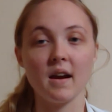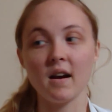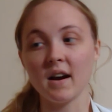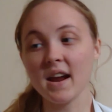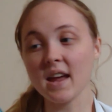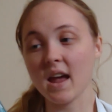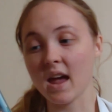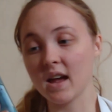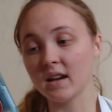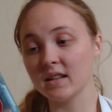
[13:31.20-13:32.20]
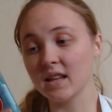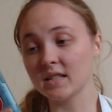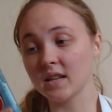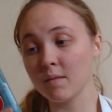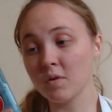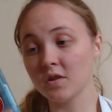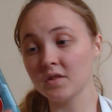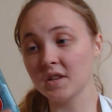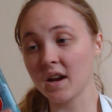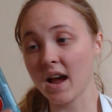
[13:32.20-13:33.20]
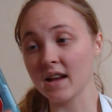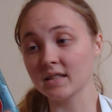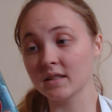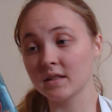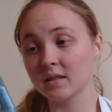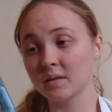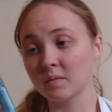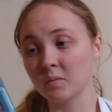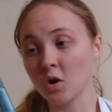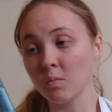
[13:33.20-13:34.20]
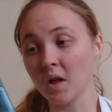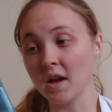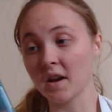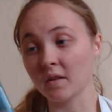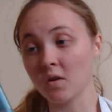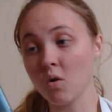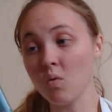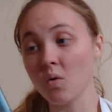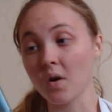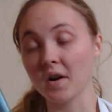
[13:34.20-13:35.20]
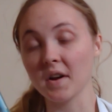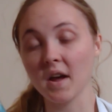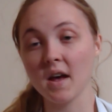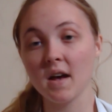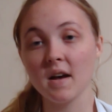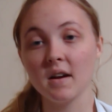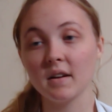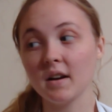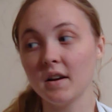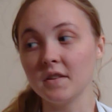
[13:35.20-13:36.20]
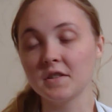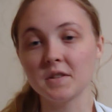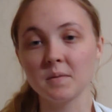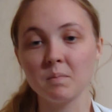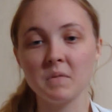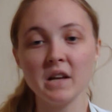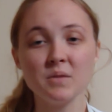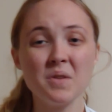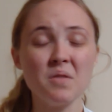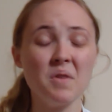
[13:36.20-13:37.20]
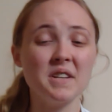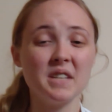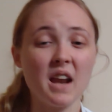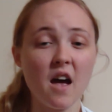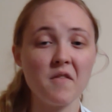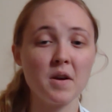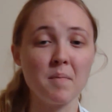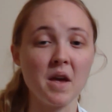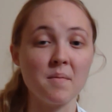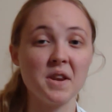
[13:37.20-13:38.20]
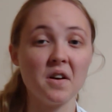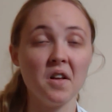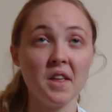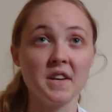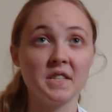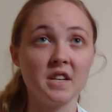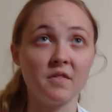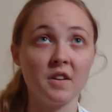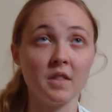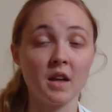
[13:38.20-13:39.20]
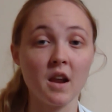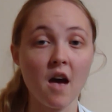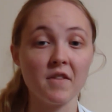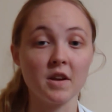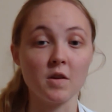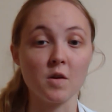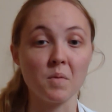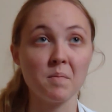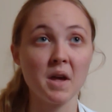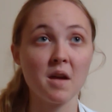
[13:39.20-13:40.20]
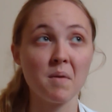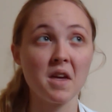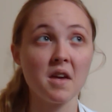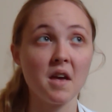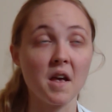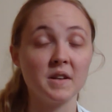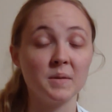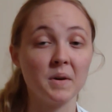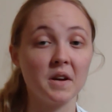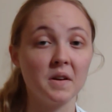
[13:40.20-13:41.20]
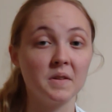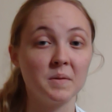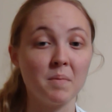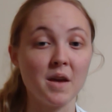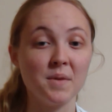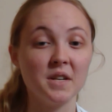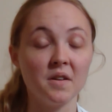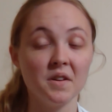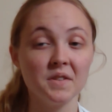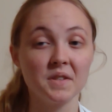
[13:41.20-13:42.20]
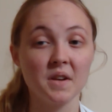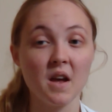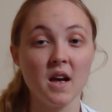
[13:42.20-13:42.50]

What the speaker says: All right, and that same person asks, no blood and cord, because that's one of the ways that having a baby doll is different than having a human baby, is because baby dolls